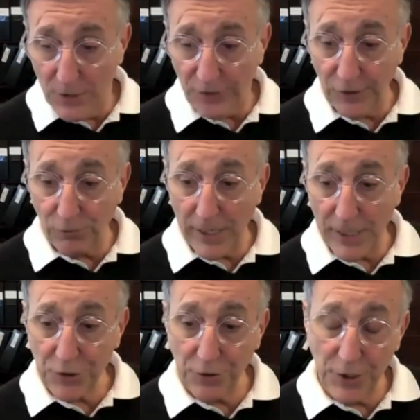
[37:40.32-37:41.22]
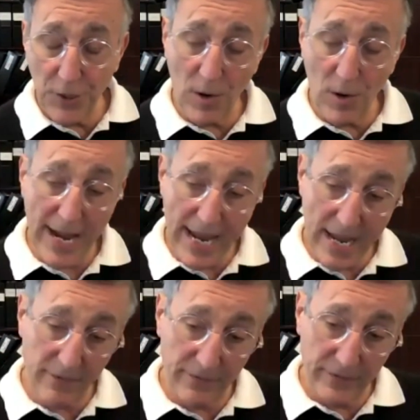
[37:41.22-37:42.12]
situation, you
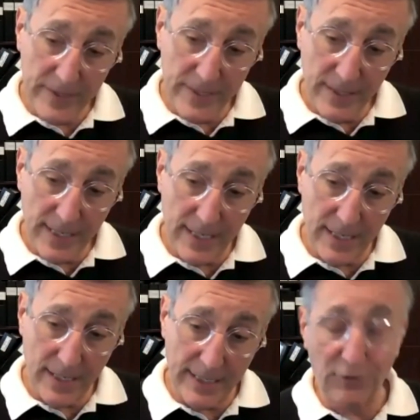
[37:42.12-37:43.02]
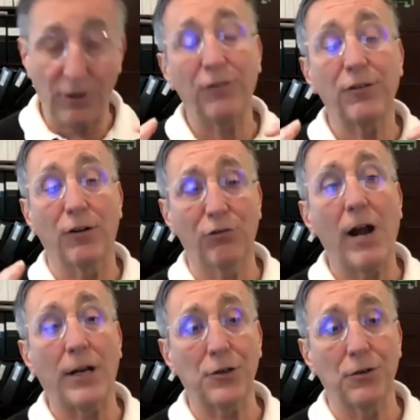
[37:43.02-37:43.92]
have a crystal
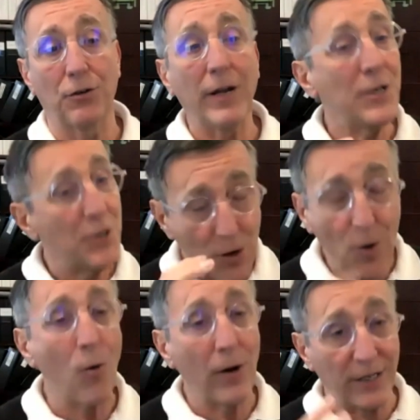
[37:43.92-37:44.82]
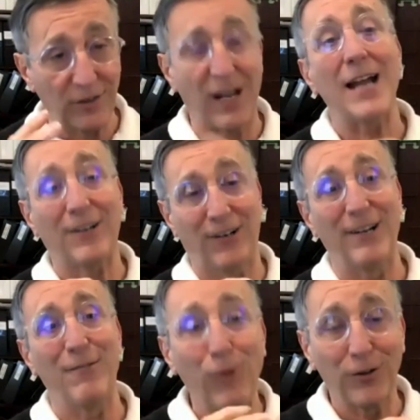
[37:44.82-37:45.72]
structure, when you know
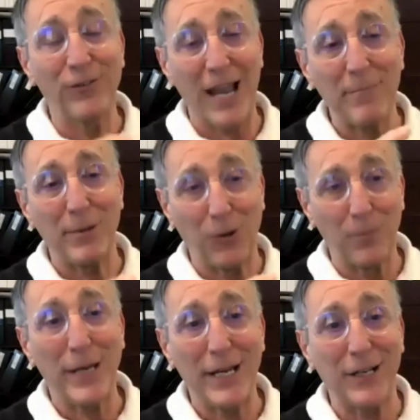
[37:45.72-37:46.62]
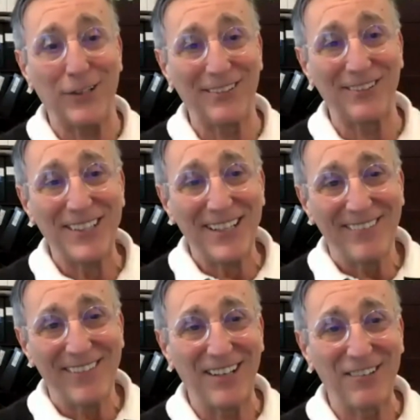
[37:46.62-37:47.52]
exactly what the epitope is
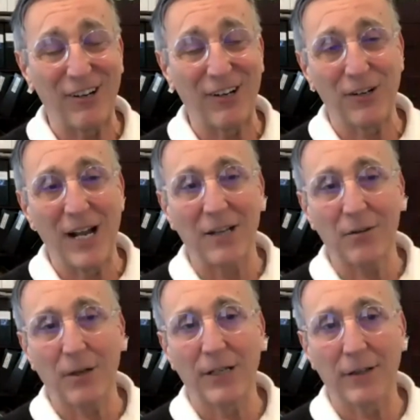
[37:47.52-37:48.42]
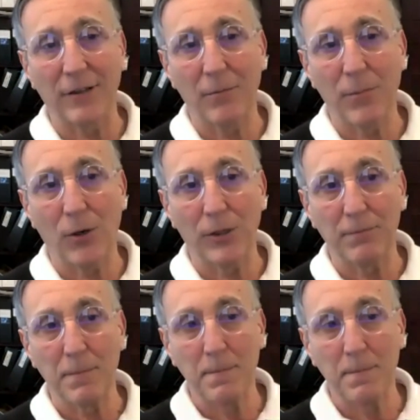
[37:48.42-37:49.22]
that is recognized by the antibody.